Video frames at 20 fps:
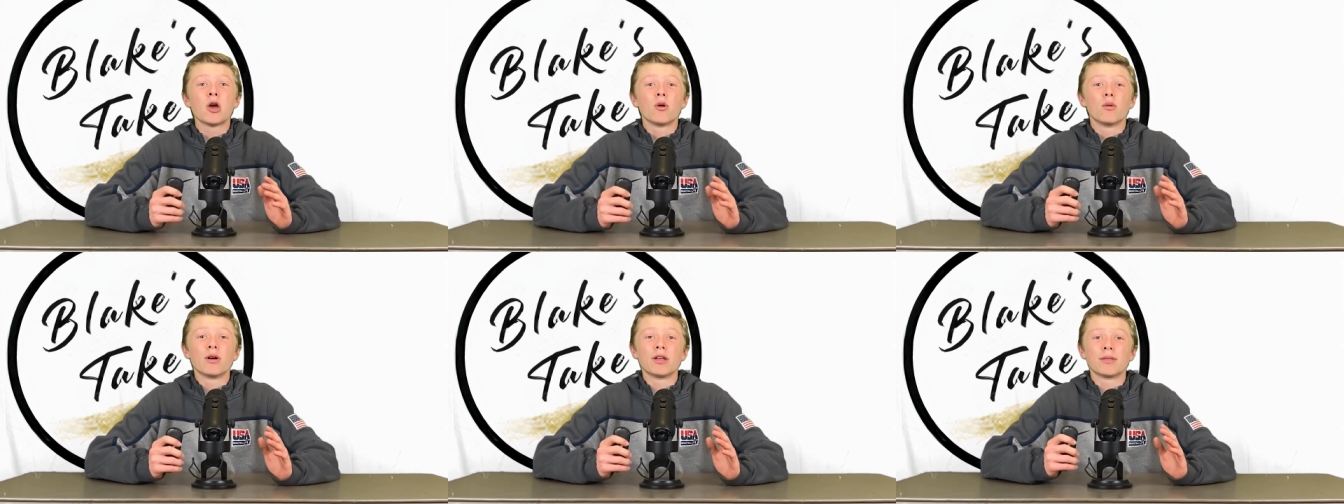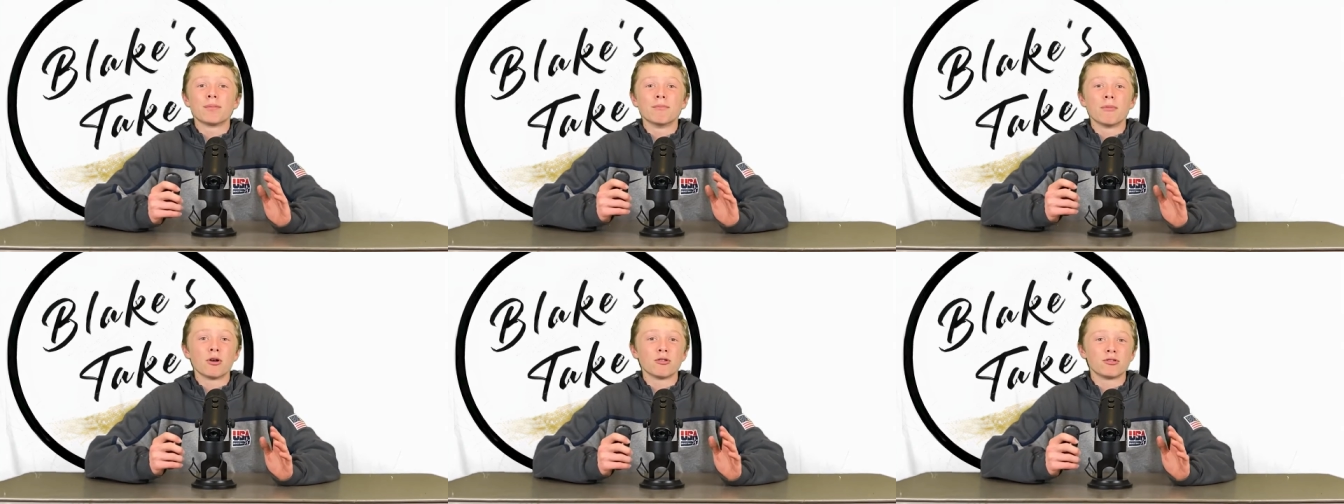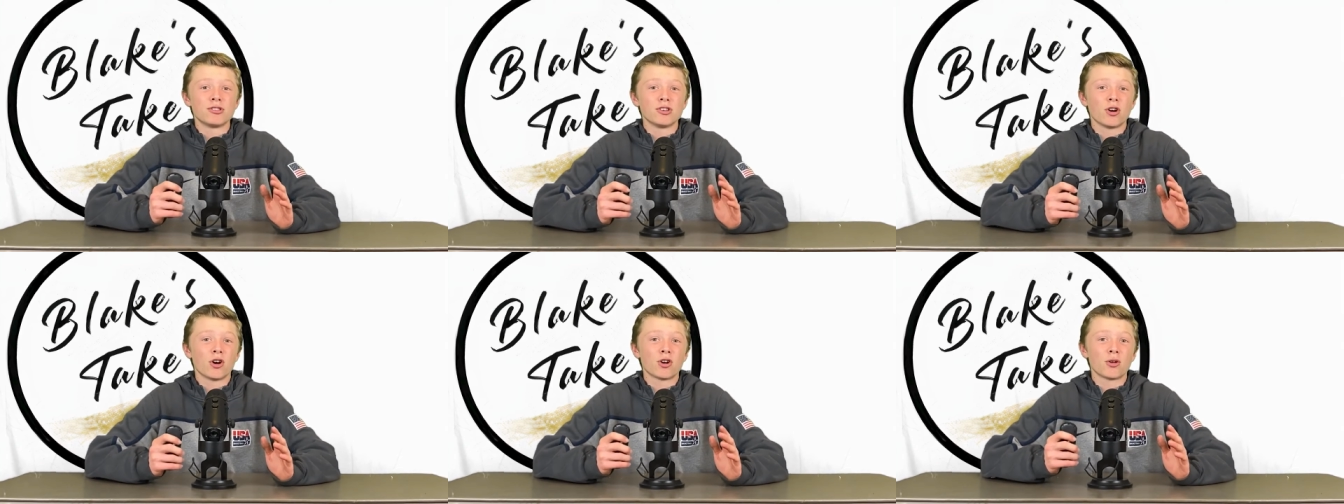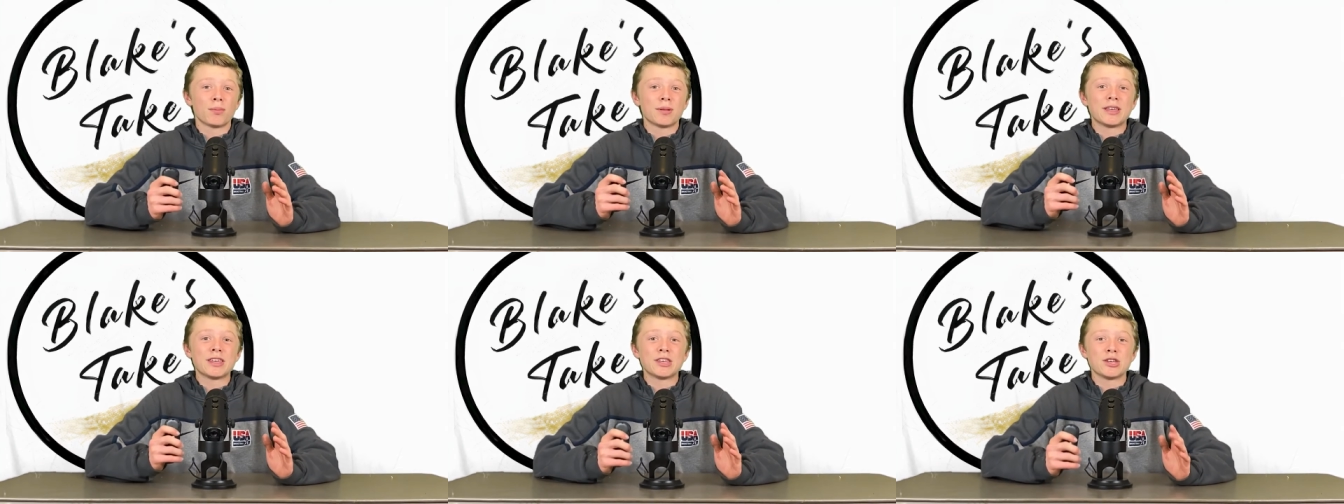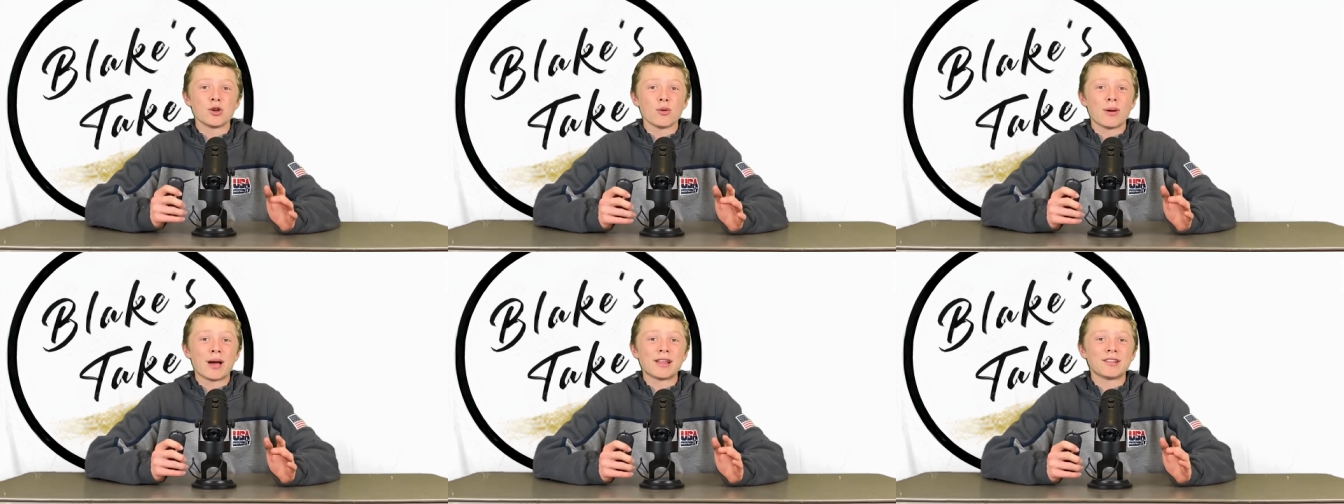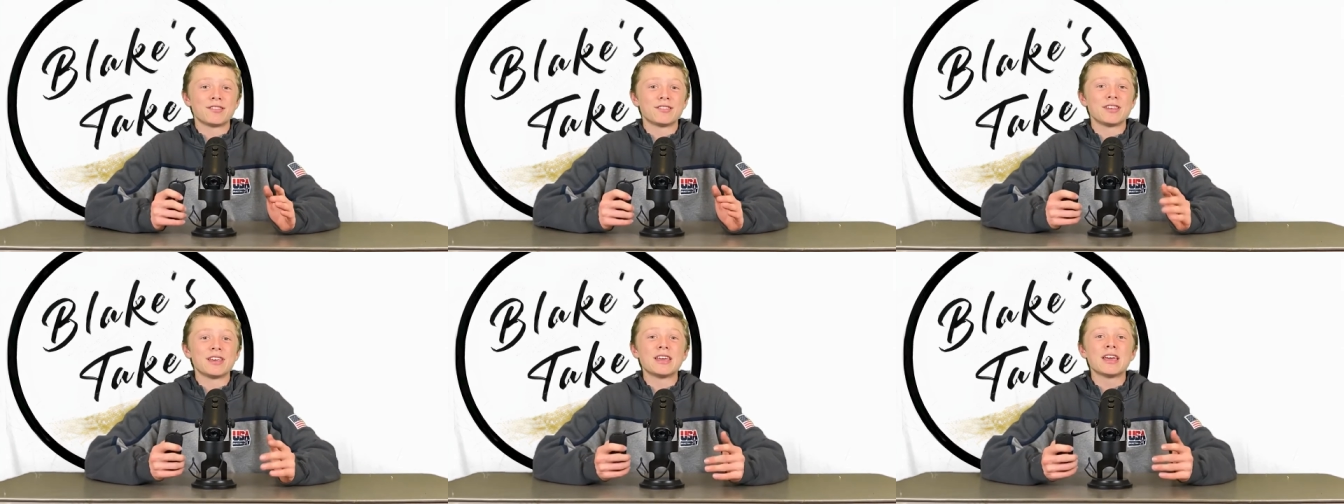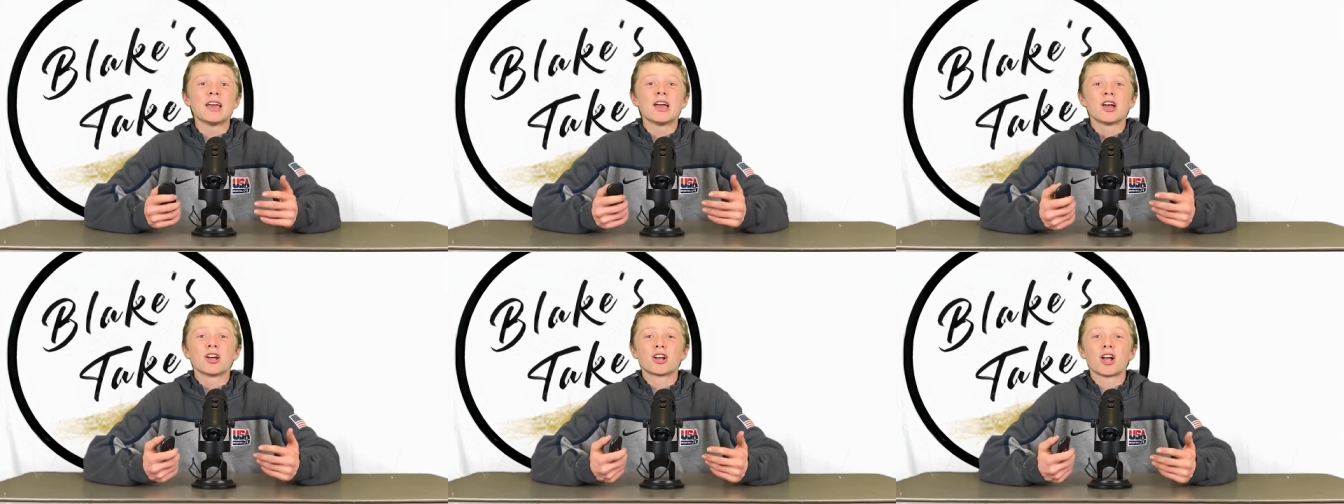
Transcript: with most notably UNC